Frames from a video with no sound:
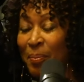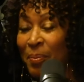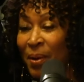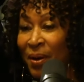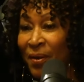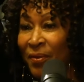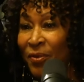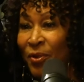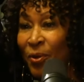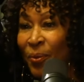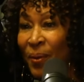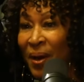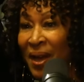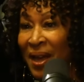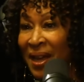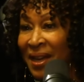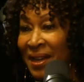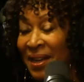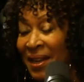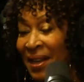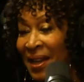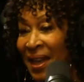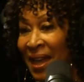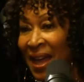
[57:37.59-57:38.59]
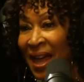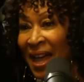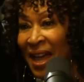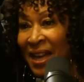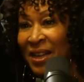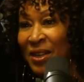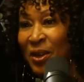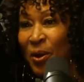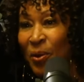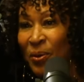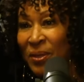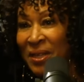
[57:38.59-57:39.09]
above grade
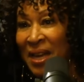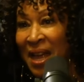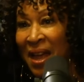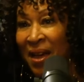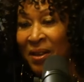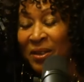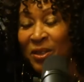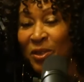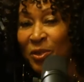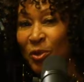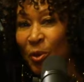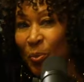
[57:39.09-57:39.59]
and go down.